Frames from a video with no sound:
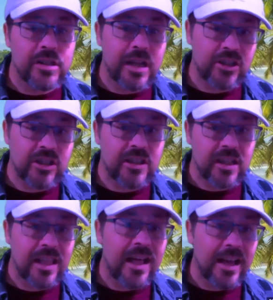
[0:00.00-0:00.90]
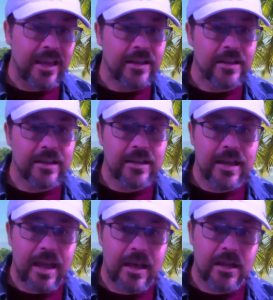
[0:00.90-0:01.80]
actually declined
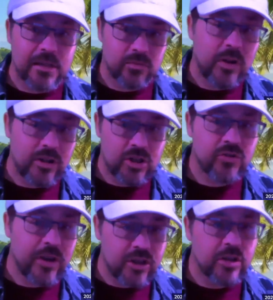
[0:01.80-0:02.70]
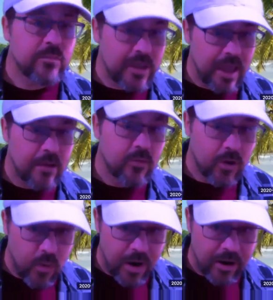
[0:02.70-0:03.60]
as registration became
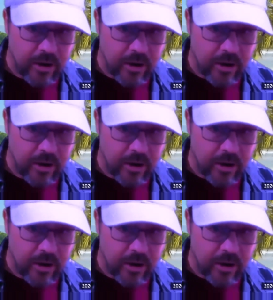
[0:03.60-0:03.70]
required.